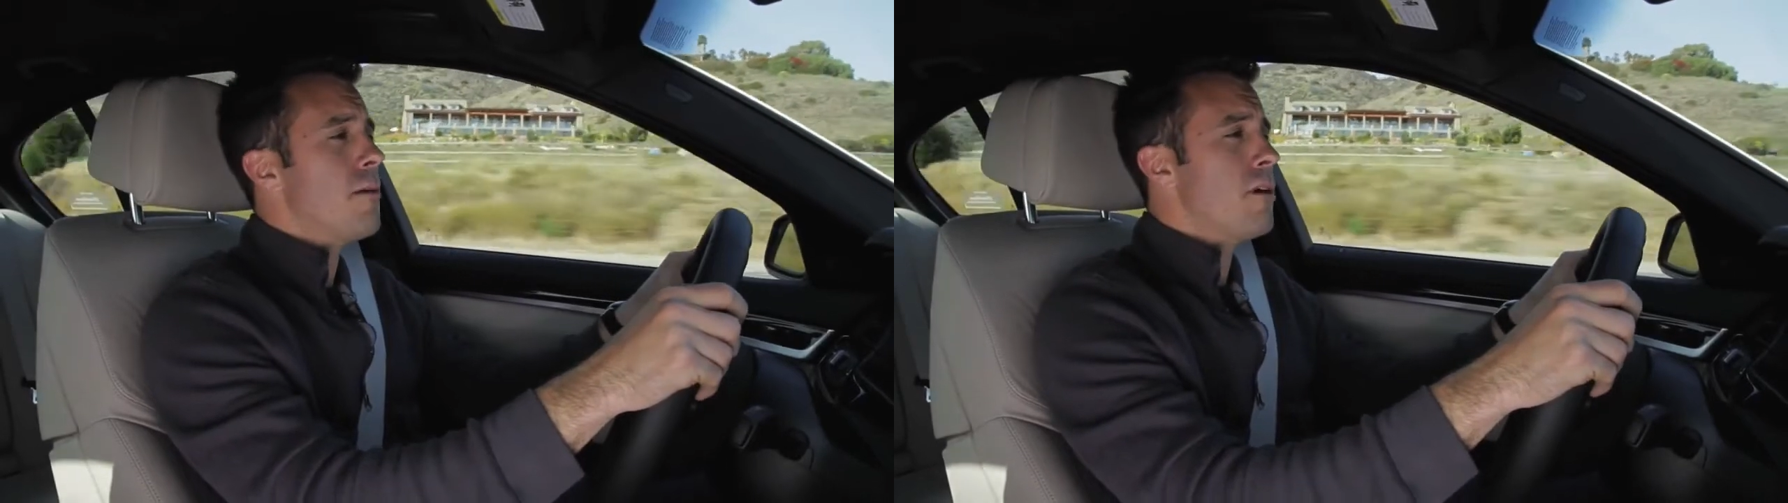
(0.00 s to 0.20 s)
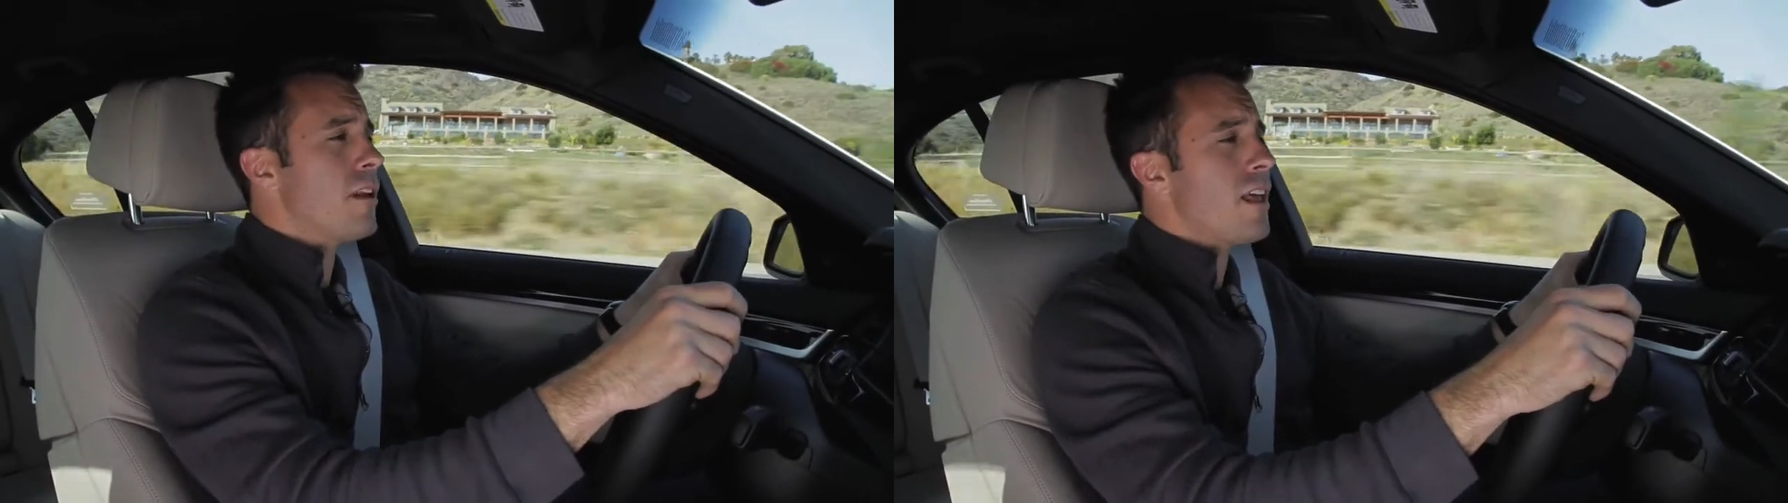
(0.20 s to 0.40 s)

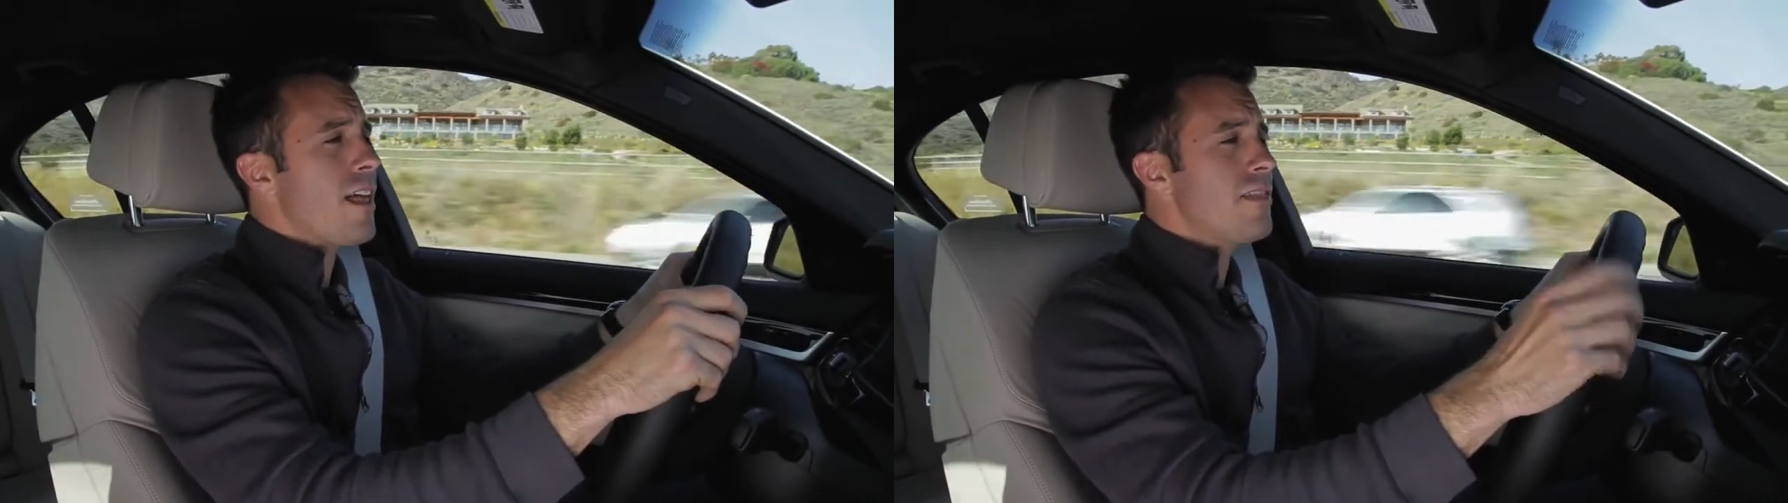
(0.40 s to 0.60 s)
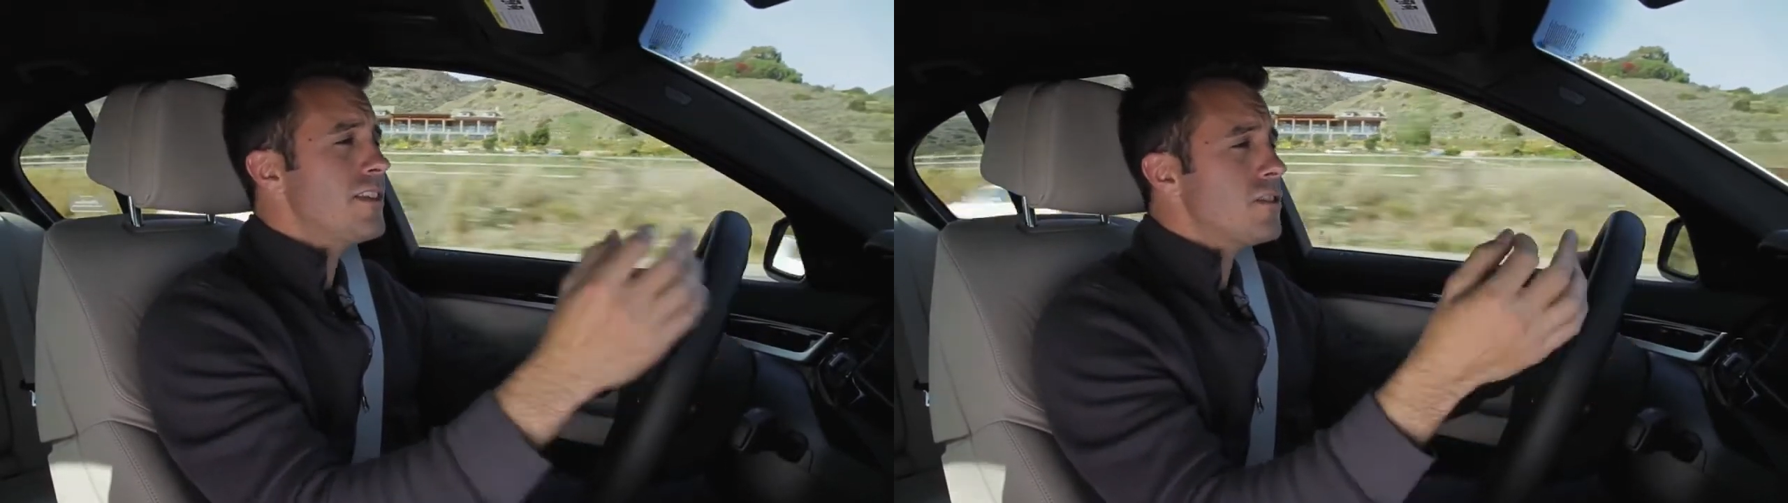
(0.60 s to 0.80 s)
but
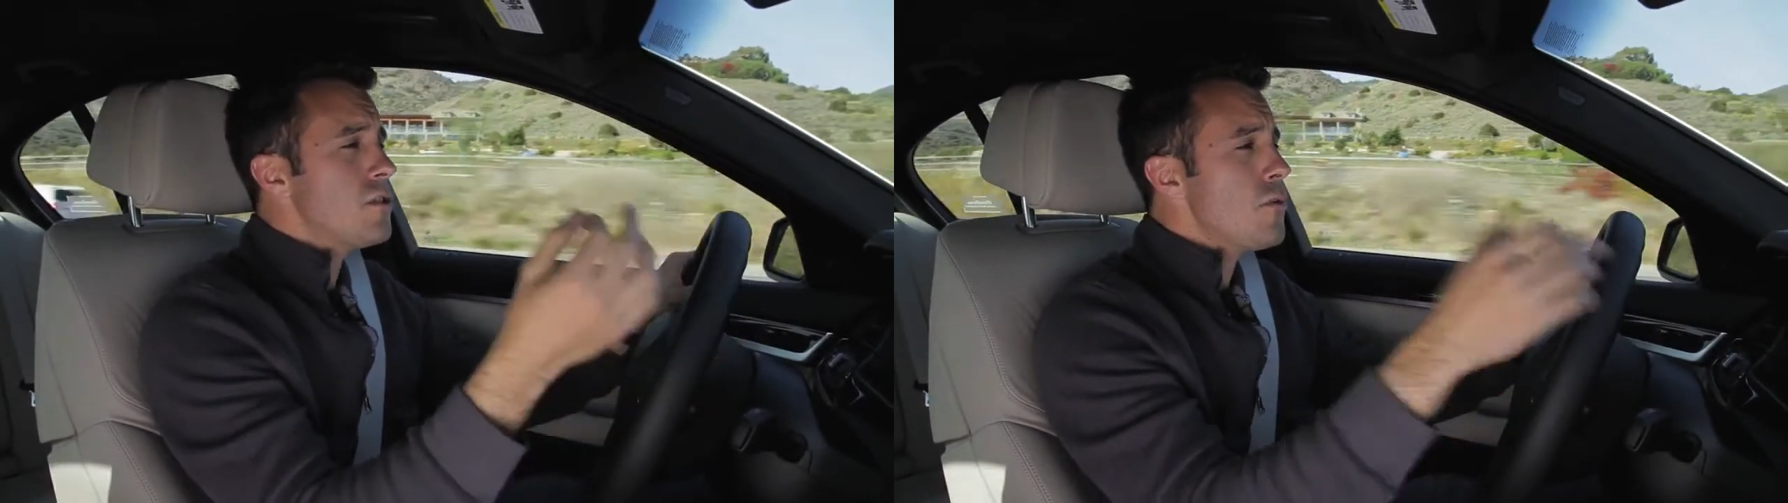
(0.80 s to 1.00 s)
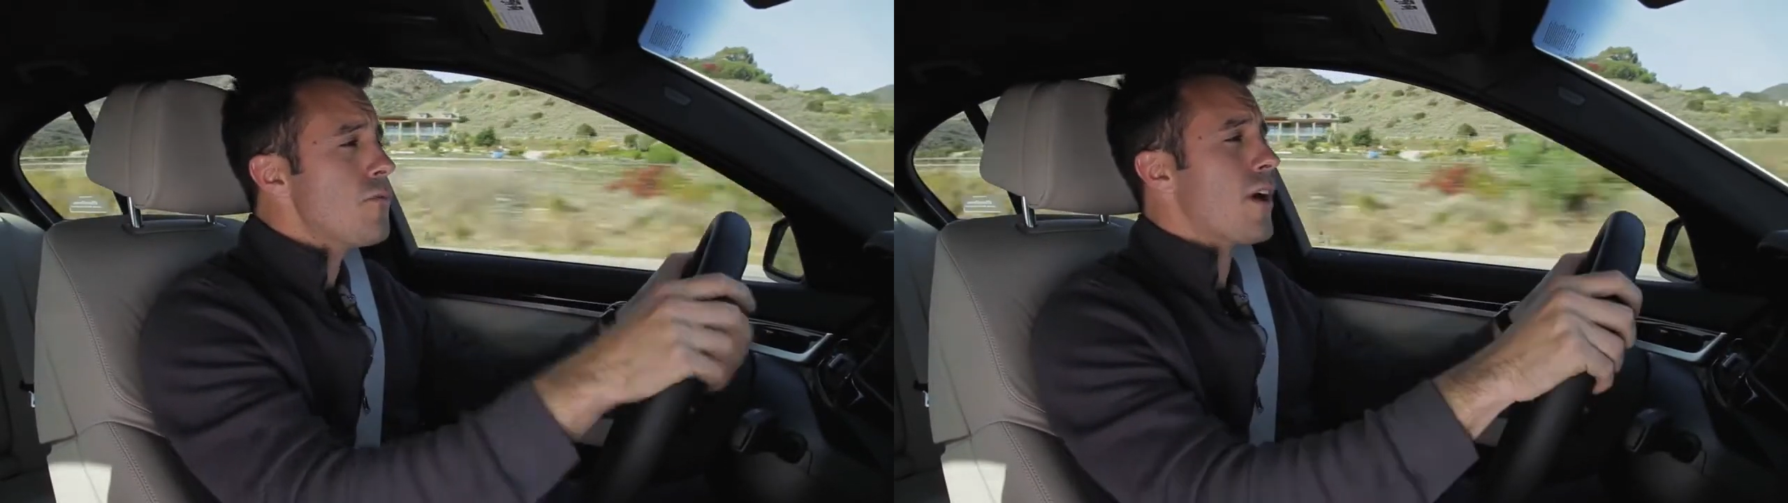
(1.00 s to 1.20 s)
this
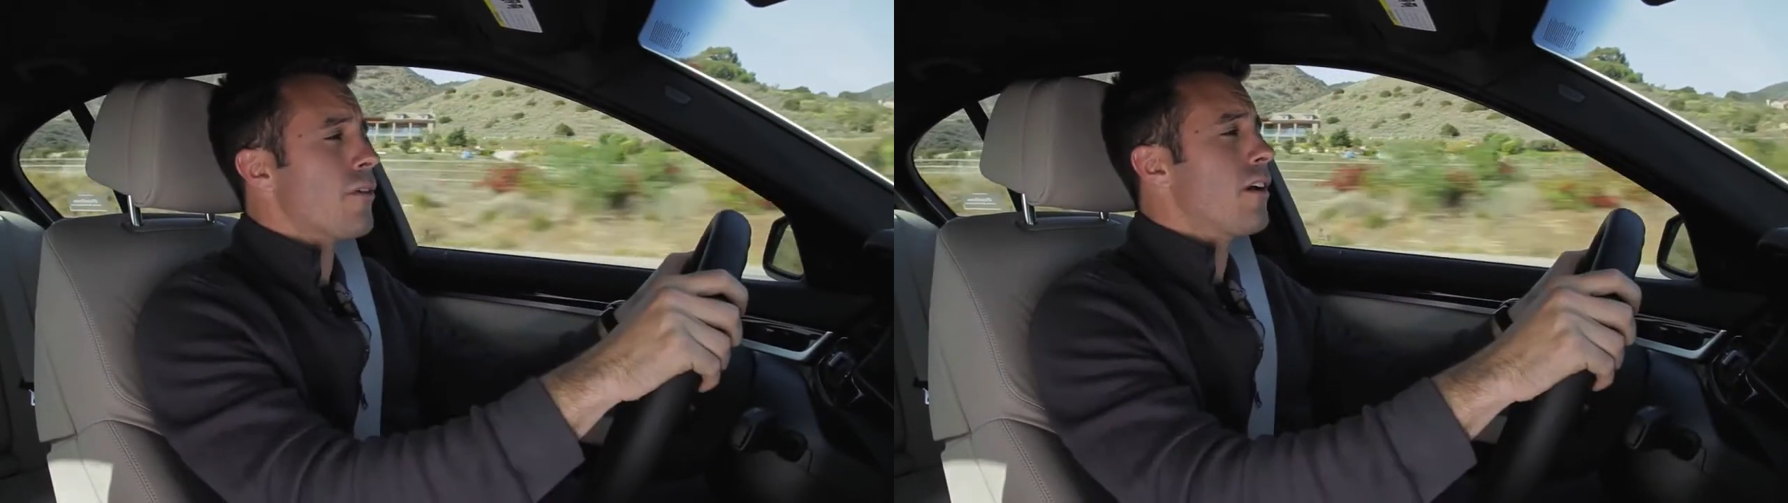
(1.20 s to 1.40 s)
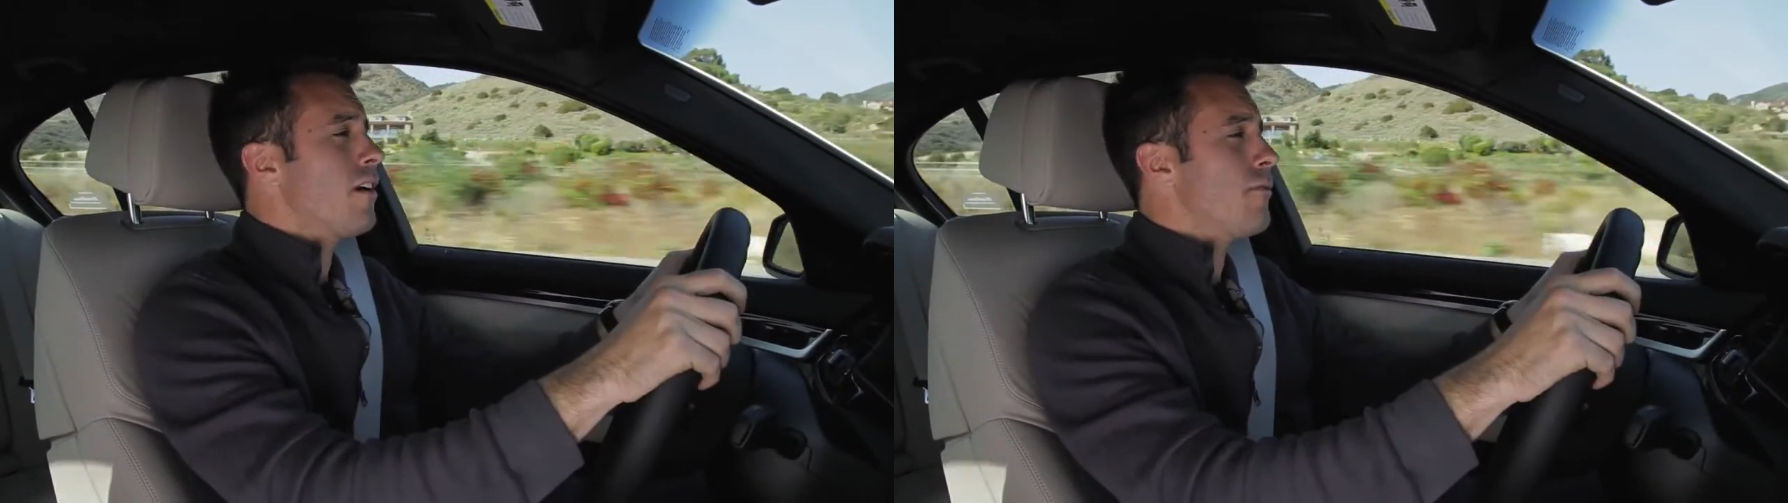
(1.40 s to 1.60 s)
newfound